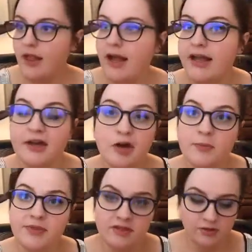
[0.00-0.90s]
I can
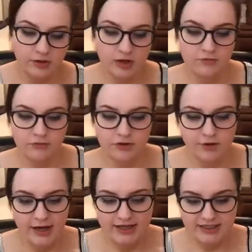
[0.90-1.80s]
open this one up for you
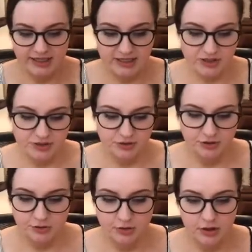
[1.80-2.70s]
guys and show
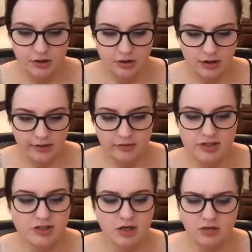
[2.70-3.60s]
you how it
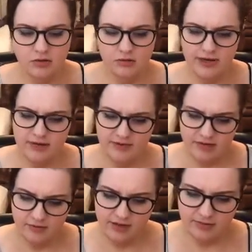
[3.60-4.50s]
looks oh wait a
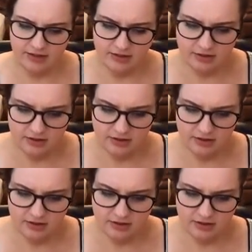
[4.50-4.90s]
minute wait a minute